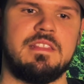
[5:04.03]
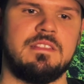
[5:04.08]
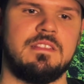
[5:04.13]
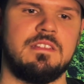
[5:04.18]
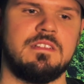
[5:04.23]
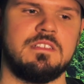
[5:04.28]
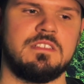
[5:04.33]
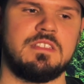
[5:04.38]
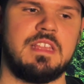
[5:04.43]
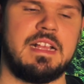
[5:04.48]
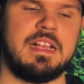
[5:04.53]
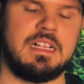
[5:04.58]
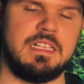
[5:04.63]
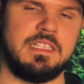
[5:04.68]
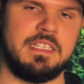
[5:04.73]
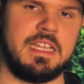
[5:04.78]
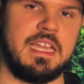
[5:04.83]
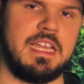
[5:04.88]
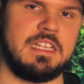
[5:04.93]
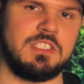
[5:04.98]
there's that
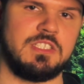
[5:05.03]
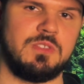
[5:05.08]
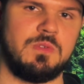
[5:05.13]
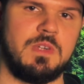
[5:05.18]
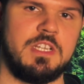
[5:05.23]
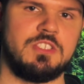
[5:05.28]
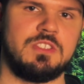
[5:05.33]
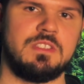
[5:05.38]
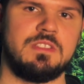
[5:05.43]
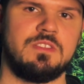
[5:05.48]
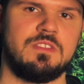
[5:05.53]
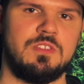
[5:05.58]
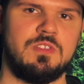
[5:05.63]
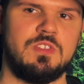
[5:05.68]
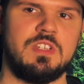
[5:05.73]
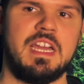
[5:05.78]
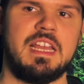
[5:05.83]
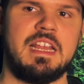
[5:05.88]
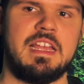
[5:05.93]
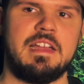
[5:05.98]
click actuation, so you
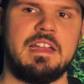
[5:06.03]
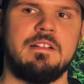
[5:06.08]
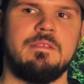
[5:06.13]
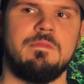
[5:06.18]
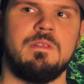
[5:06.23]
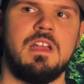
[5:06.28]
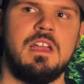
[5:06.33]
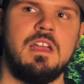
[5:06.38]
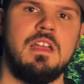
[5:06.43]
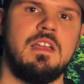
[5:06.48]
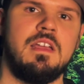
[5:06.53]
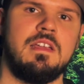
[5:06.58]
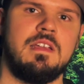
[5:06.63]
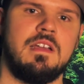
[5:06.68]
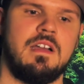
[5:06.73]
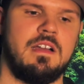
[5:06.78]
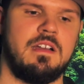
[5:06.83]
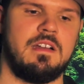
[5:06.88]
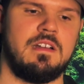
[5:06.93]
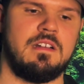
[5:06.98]
kind of have
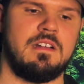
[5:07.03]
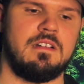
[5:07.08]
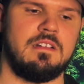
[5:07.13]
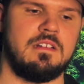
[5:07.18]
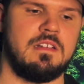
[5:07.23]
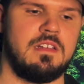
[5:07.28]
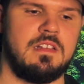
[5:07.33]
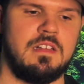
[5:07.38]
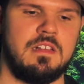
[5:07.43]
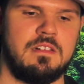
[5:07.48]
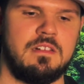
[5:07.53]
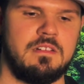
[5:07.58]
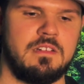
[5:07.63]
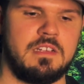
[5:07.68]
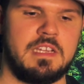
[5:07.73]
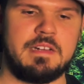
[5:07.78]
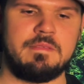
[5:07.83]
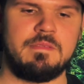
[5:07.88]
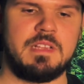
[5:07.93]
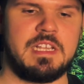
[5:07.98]

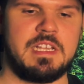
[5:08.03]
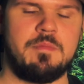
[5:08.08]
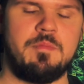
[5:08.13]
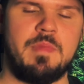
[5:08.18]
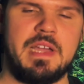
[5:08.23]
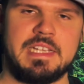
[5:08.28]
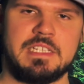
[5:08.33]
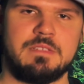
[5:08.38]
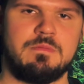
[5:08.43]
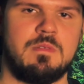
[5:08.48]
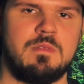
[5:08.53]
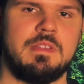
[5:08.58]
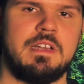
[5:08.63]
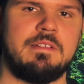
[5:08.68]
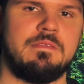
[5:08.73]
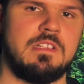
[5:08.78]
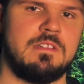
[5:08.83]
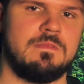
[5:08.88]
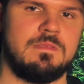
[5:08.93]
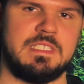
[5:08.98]
kind of like a maximum
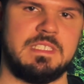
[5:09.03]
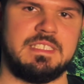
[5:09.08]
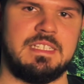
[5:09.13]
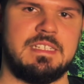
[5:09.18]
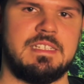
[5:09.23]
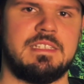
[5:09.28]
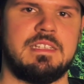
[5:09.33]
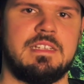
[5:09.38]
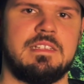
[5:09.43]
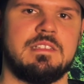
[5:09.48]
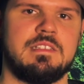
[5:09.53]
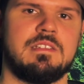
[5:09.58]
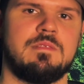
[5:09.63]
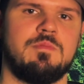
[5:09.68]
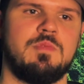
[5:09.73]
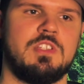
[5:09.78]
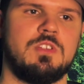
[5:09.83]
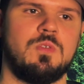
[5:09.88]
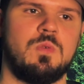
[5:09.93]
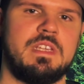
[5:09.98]
level of resistance
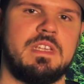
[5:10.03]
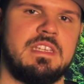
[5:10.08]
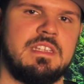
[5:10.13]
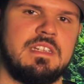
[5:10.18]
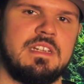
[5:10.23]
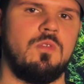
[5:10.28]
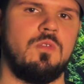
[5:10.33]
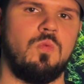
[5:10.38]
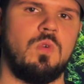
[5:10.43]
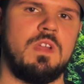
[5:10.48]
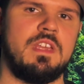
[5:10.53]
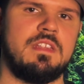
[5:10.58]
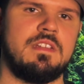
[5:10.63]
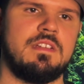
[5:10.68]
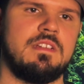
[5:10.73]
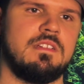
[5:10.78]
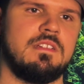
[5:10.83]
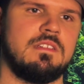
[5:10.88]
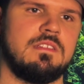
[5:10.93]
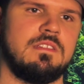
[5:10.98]
between
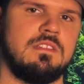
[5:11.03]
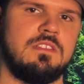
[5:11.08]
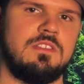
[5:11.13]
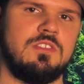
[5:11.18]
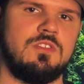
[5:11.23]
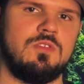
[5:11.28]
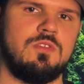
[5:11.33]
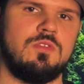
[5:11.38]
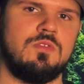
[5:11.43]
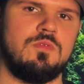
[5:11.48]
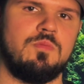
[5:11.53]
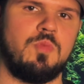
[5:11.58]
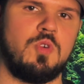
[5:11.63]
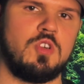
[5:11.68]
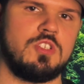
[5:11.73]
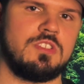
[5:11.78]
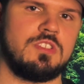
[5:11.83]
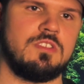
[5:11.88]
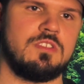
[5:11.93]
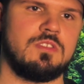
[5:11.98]
when you
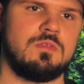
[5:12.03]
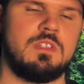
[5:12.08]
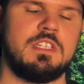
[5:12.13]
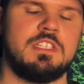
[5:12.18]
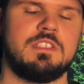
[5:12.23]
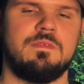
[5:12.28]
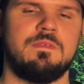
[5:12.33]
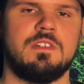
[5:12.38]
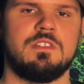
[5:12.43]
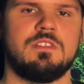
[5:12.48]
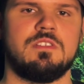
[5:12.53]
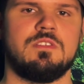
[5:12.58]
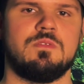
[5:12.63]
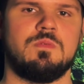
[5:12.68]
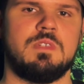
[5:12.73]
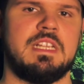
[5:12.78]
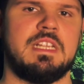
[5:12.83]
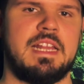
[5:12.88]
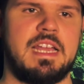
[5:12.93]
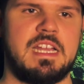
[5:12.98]
push the switch versus
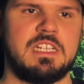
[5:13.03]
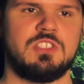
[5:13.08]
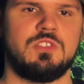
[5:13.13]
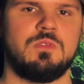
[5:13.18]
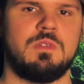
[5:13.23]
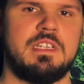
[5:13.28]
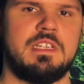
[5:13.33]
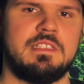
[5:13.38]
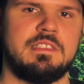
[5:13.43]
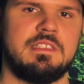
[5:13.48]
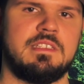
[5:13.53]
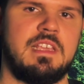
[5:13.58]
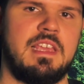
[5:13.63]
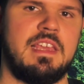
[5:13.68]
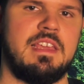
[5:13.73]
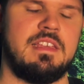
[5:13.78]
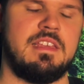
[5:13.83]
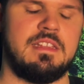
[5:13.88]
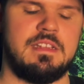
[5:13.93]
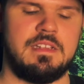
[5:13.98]
when it actuates,
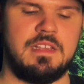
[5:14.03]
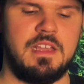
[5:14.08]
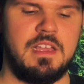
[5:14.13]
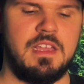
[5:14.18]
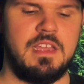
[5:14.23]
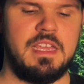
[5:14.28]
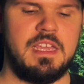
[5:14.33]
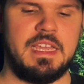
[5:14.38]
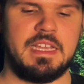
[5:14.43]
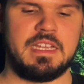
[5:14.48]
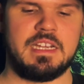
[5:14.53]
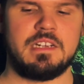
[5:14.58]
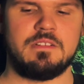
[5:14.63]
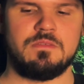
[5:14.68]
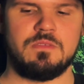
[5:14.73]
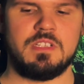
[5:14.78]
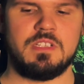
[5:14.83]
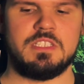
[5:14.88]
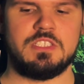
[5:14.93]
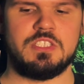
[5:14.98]
and it kind of
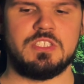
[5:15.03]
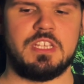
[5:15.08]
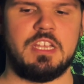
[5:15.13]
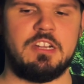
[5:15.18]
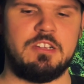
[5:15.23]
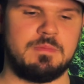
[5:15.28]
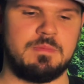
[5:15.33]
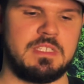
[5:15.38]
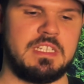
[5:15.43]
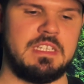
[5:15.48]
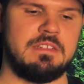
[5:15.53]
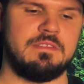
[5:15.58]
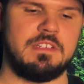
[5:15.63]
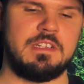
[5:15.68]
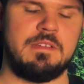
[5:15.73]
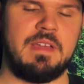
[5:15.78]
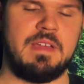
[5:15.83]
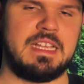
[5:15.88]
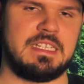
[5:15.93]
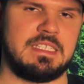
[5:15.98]
really just helps get rid
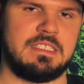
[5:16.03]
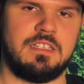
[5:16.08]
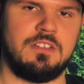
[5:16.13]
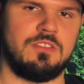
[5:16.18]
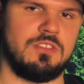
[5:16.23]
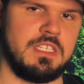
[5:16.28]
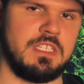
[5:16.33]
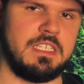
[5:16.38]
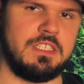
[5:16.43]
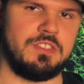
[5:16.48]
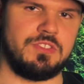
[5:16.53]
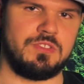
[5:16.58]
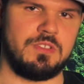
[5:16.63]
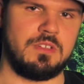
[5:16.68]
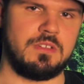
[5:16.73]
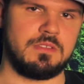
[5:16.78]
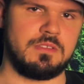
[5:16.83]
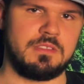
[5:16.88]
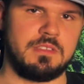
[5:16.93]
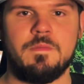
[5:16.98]
of accidental
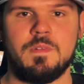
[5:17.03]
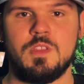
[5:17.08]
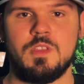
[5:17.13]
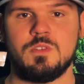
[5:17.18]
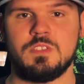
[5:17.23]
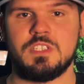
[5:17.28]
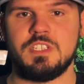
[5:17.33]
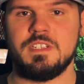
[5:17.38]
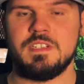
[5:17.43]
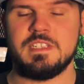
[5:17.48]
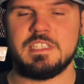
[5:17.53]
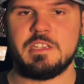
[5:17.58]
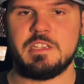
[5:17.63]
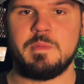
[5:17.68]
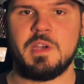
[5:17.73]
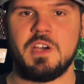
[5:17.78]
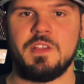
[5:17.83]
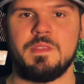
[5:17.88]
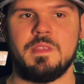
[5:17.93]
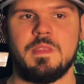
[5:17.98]
keystrokes. For those curious
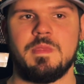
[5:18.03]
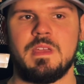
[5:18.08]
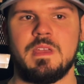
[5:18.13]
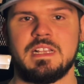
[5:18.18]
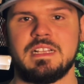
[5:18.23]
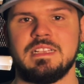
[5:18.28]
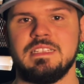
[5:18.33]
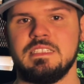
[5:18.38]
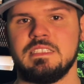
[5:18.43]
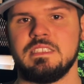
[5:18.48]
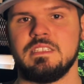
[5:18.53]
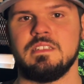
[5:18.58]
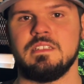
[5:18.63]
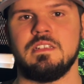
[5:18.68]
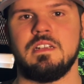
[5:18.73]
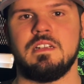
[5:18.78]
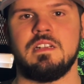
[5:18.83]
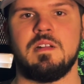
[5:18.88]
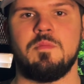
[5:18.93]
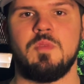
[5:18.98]
about the thick click
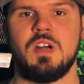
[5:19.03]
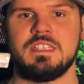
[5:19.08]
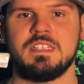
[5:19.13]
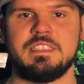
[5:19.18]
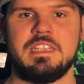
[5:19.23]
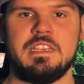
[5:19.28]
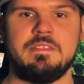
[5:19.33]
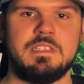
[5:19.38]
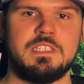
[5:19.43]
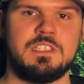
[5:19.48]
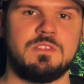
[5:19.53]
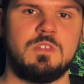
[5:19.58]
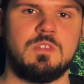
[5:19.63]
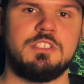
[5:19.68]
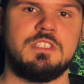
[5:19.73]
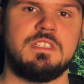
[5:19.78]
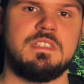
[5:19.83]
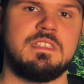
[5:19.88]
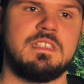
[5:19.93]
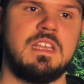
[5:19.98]
Box Navy
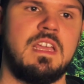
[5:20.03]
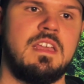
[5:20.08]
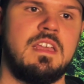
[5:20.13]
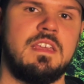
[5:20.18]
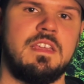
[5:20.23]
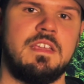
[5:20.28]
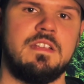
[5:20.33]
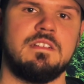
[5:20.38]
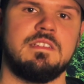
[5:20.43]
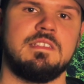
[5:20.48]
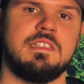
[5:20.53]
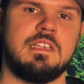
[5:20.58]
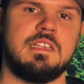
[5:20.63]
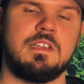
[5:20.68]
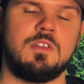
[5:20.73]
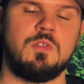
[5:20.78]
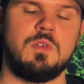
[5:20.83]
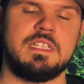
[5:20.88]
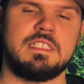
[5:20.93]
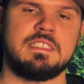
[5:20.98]
switches, here's a
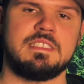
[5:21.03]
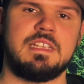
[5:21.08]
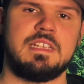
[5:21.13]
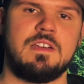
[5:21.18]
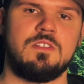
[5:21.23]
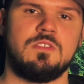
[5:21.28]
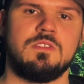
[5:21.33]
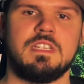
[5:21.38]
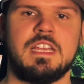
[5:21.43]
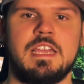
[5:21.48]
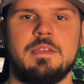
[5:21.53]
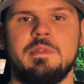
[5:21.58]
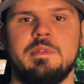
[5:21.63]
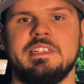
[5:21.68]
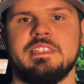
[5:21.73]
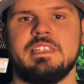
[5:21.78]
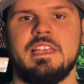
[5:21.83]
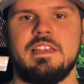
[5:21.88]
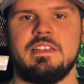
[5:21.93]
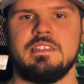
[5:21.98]
quick sound
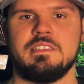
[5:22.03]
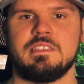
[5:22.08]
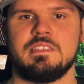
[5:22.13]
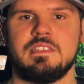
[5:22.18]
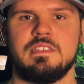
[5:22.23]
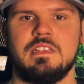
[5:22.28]
typing test.